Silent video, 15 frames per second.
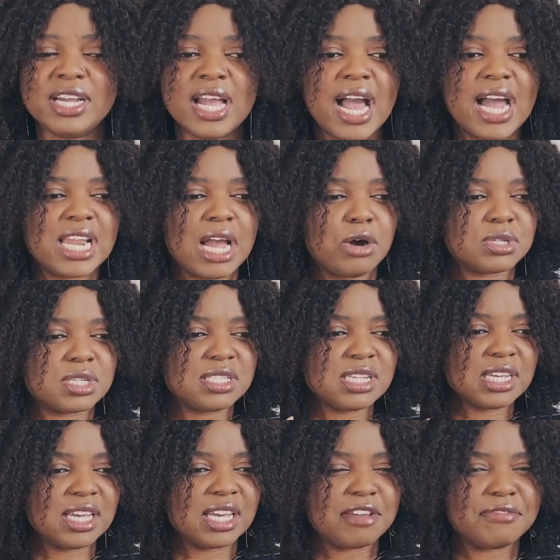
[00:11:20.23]
And I was
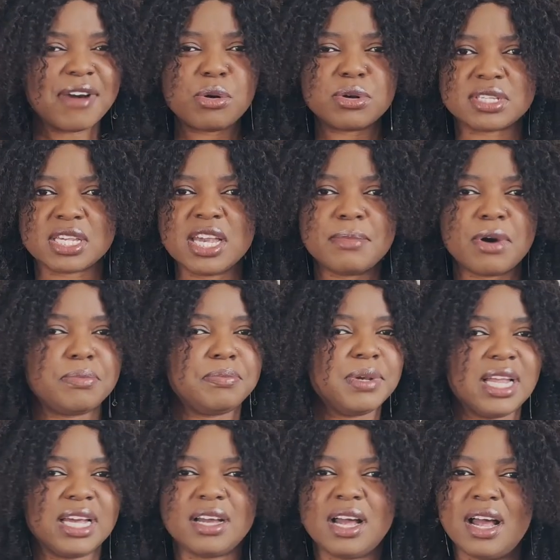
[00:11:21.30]
thinking, if I was him, I'd be
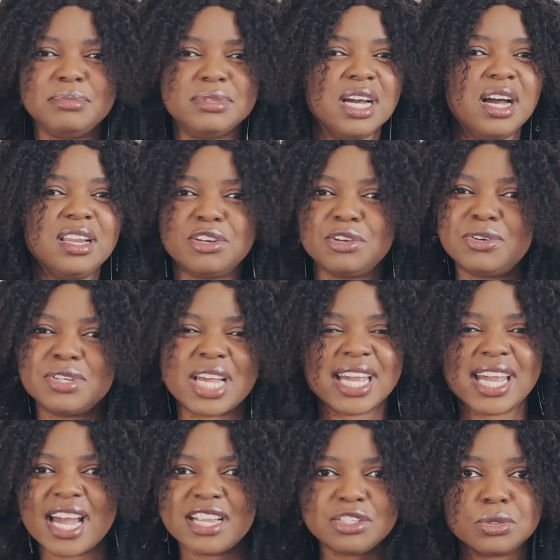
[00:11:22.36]
like, I'm done, Lord, I
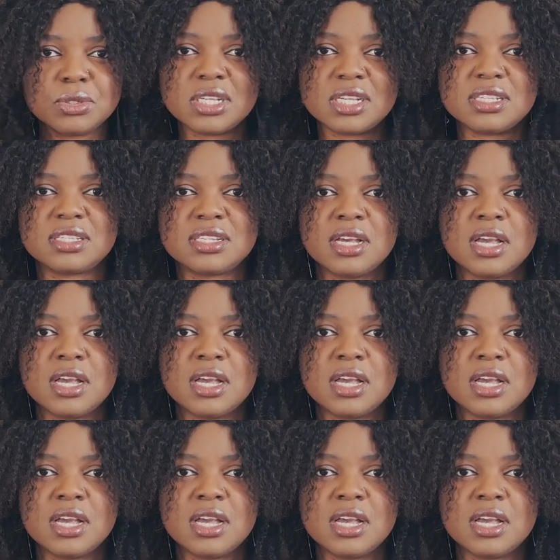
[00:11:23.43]
can't do this.